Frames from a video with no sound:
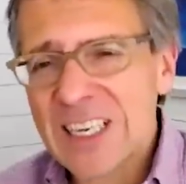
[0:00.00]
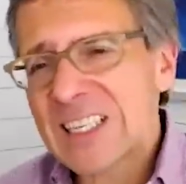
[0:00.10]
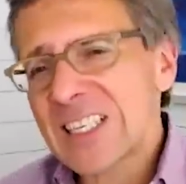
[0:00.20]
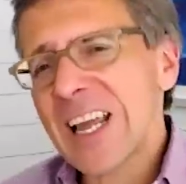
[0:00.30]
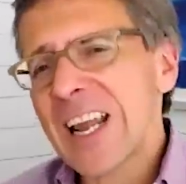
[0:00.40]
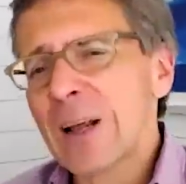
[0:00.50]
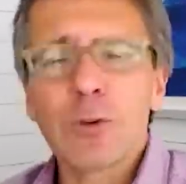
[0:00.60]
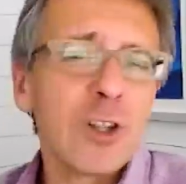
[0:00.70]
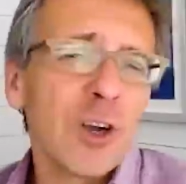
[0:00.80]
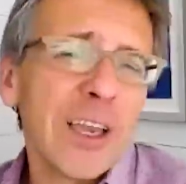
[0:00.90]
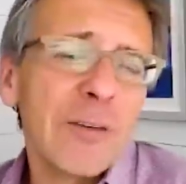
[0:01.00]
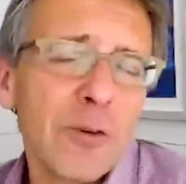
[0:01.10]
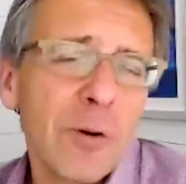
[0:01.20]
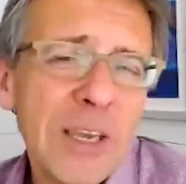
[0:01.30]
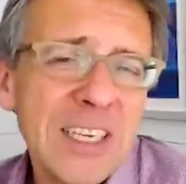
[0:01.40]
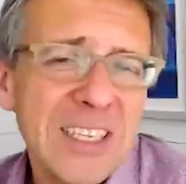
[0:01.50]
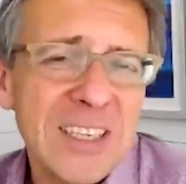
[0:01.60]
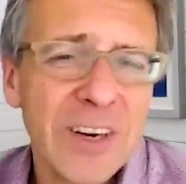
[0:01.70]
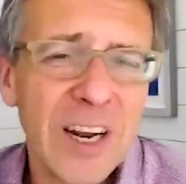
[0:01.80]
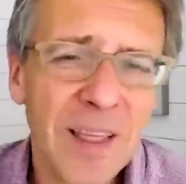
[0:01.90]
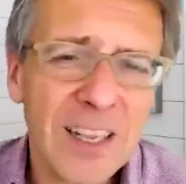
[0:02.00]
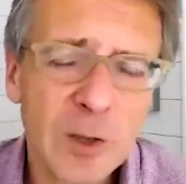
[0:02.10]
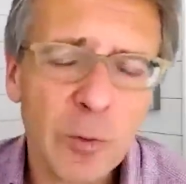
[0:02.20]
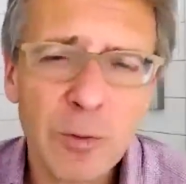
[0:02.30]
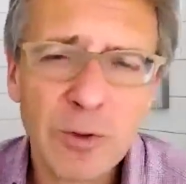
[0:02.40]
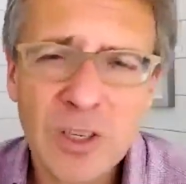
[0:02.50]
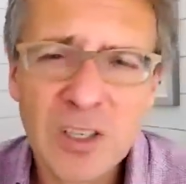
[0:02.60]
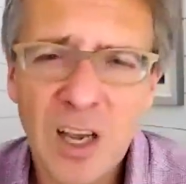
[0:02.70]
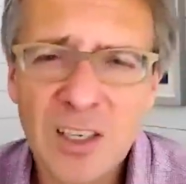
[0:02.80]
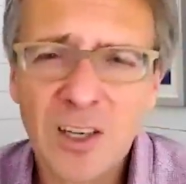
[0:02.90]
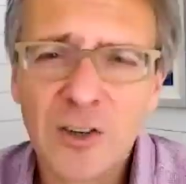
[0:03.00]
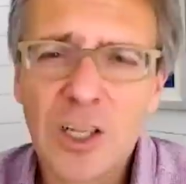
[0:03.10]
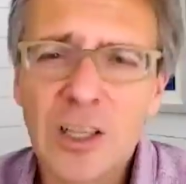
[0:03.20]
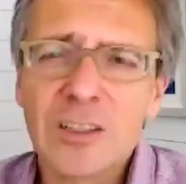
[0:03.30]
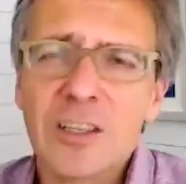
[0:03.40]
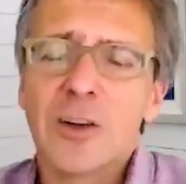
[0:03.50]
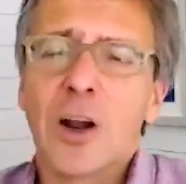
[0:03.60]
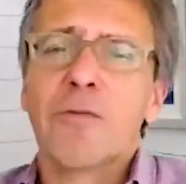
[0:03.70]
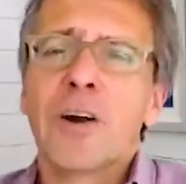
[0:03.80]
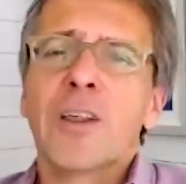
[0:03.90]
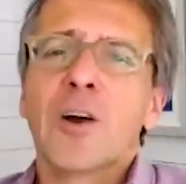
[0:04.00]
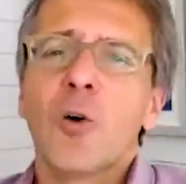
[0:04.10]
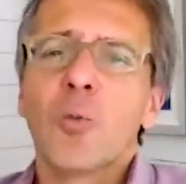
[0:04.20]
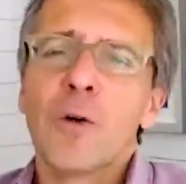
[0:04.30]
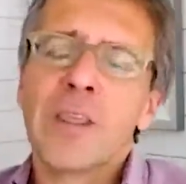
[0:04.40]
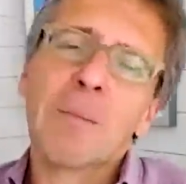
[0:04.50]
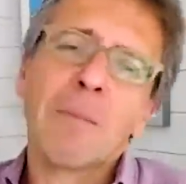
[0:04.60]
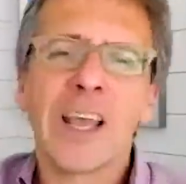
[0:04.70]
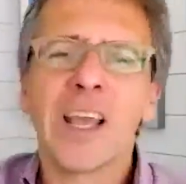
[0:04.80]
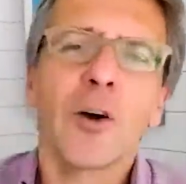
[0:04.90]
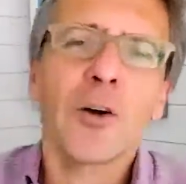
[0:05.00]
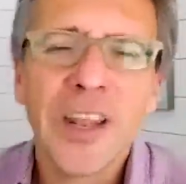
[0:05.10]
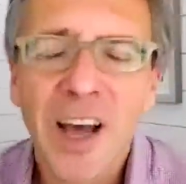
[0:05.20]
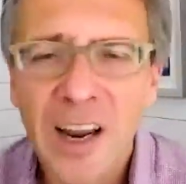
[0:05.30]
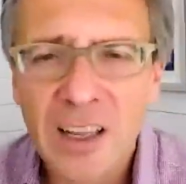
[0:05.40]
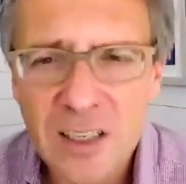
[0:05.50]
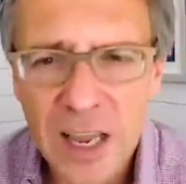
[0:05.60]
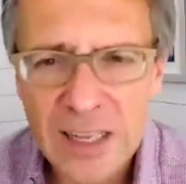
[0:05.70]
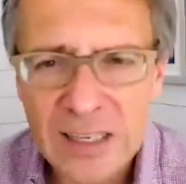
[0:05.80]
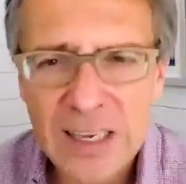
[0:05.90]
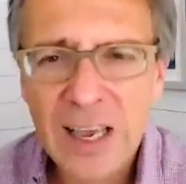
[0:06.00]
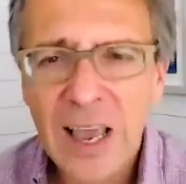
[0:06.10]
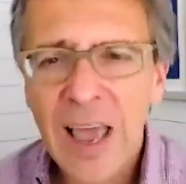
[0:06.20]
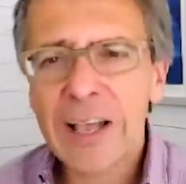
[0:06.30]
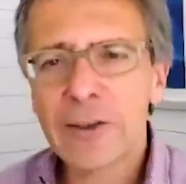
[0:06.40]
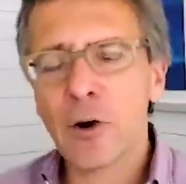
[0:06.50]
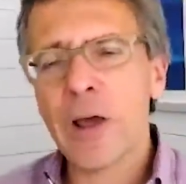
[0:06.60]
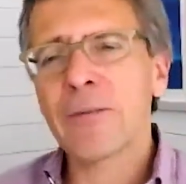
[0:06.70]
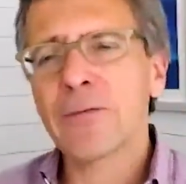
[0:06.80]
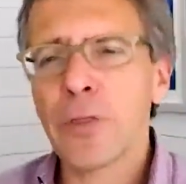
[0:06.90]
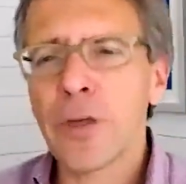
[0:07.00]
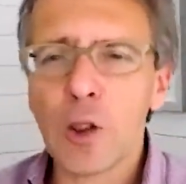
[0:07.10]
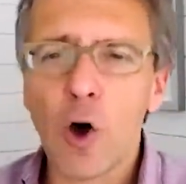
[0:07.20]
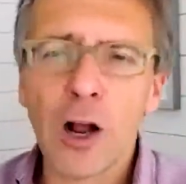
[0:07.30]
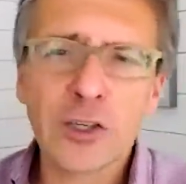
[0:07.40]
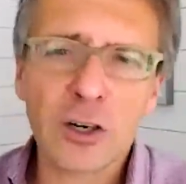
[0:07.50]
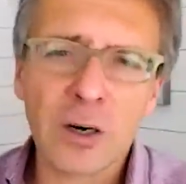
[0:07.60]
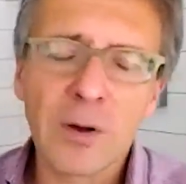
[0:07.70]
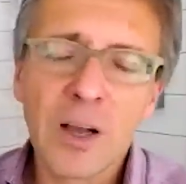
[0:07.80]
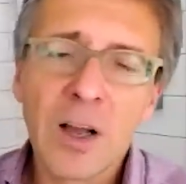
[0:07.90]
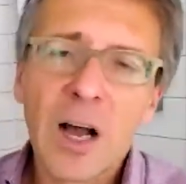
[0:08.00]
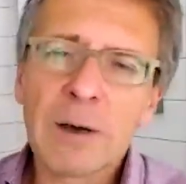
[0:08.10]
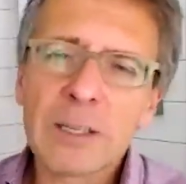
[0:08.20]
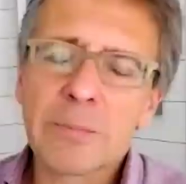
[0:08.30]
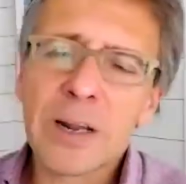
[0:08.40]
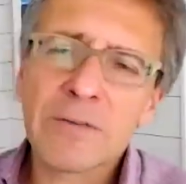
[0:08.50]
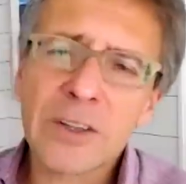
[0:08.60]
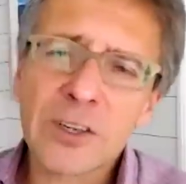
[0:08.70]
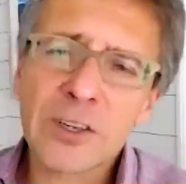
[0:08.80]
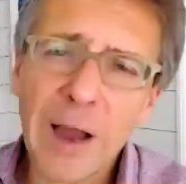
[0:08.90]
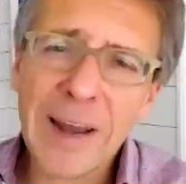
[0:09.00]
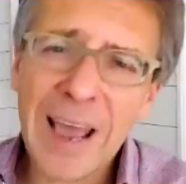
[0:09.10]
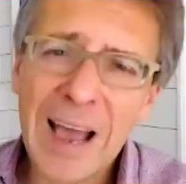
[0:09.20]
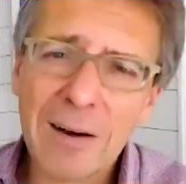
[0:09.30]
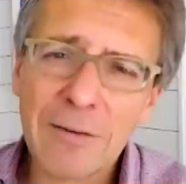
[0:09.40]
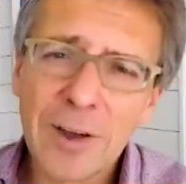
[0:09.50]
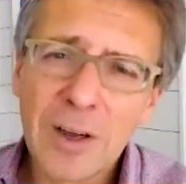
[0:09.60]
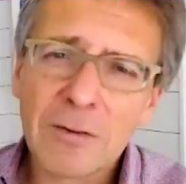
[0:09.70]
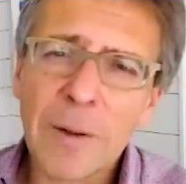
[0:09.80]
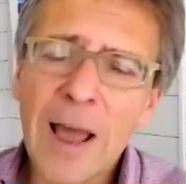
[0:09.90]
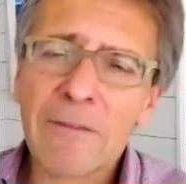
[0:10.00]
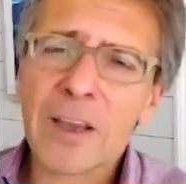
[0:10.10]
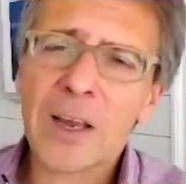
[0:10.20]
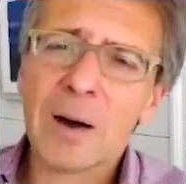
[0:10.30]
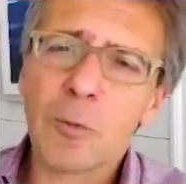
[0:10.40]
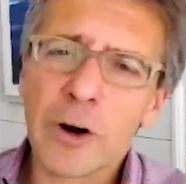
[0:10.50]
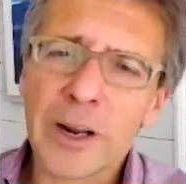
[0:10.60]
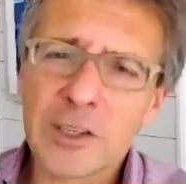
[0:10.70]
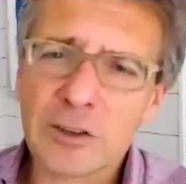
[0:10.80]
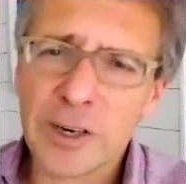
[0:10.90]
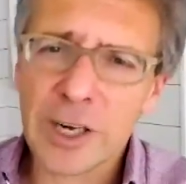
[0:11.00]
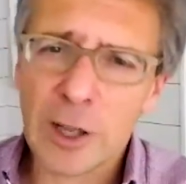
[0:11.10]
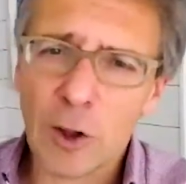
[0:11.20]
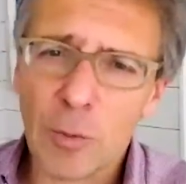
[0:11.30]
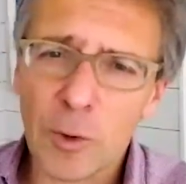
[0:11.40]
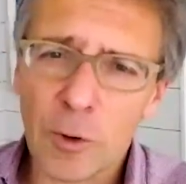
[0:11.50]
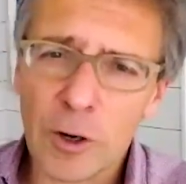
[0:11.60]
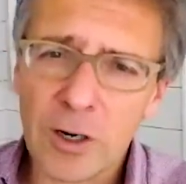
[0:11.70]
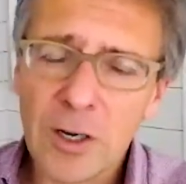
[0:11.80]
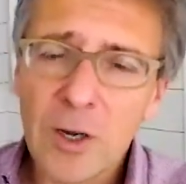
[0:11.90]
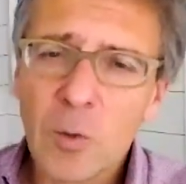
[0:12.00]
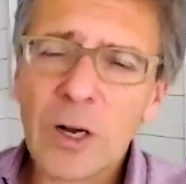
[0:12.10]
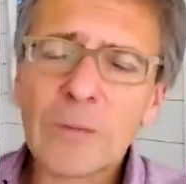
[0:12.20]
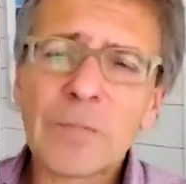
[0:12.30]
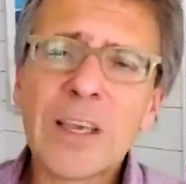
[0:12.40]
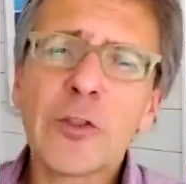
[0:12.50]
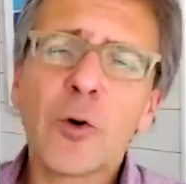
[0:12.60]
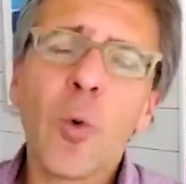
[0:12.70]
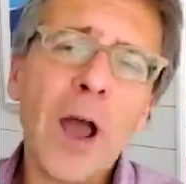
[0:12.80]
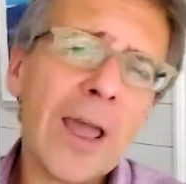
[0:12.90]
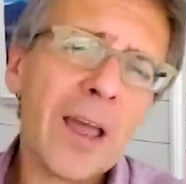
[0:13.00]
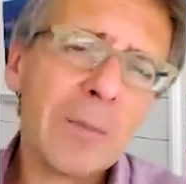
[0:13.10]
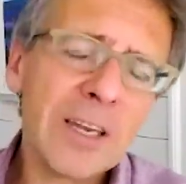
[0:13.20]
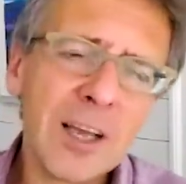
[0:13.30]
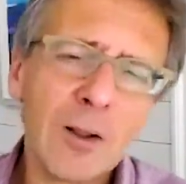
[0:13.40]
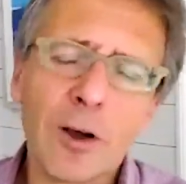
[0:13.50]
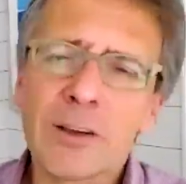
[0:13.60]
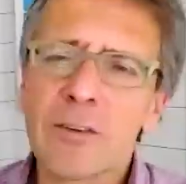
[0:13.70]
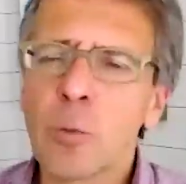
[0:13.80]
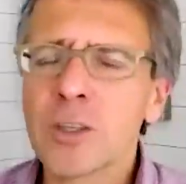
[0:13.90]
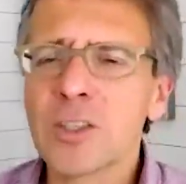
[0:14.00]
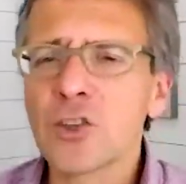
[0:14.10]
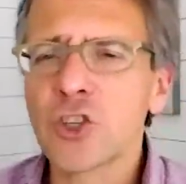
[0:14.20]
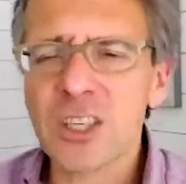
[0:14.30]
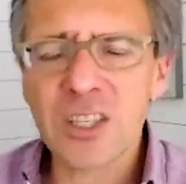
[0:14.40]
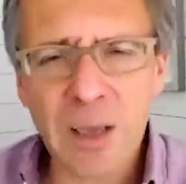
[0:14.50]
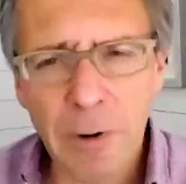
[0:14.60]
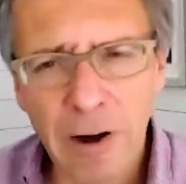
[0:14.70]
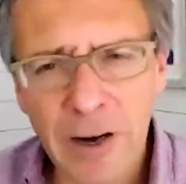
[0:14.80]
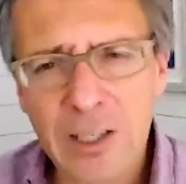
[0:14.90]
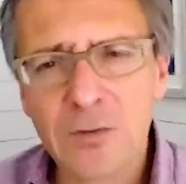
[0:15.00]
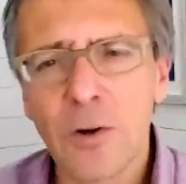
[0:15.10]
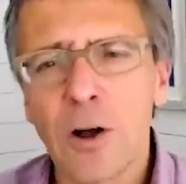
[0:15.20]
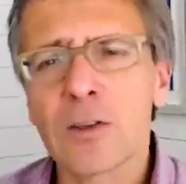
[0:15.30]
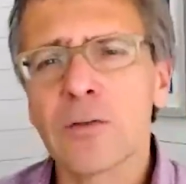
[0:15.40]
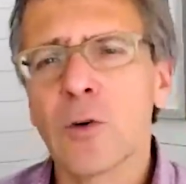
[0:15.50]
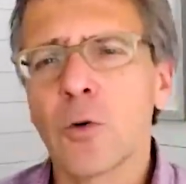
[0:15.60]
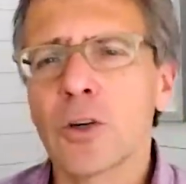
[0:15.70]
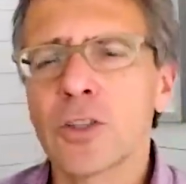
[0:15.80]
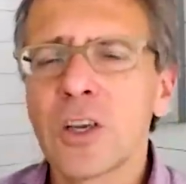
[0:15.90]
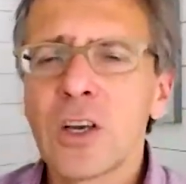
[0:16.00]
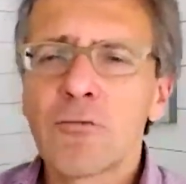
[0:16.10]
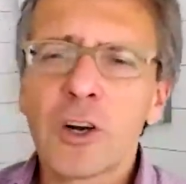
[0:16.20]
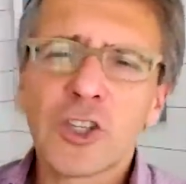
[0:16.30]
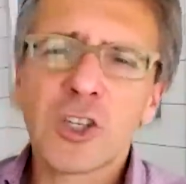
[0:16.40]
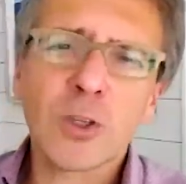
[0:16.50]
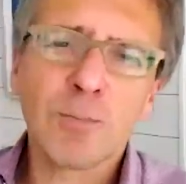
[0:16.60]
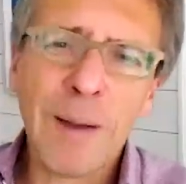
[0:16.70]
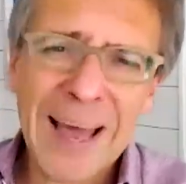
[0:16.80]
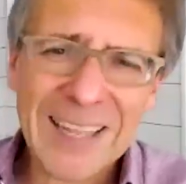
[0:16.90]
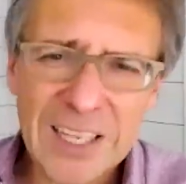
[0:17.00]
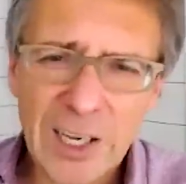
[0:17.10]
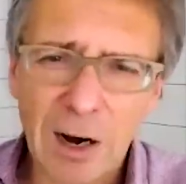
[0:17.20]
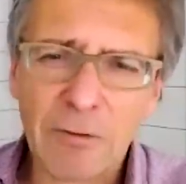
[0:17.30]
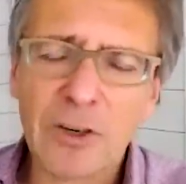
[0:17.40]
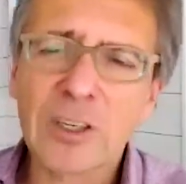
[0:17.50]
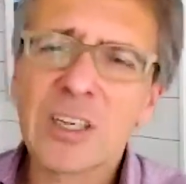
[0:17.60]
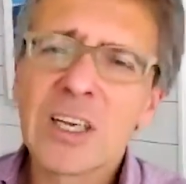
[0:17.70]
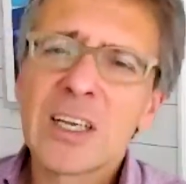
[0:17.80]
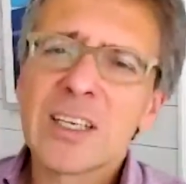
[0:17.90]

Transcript: Instead, it was looking for a peace dividend. That's the way it was discussed under Clinton. You're not fighting the Cold War, that money can go to the United States. And you don't have to think long-term about the benefits you might have from having a more integrated global order. Well, either way, I mean, yeah, look, it wasn't just the Americans' fault. Of course, Russia was badly governed.